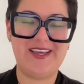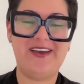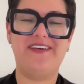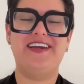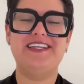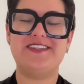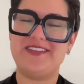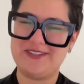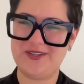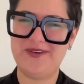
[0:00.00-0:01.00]
All right. So
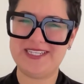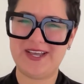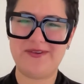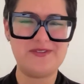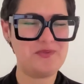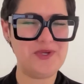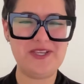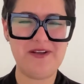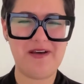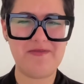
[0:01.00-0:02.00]
notice how it was a really
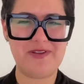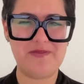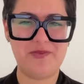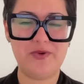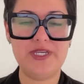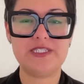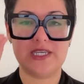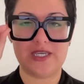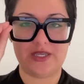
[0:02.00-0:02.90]
confident voice.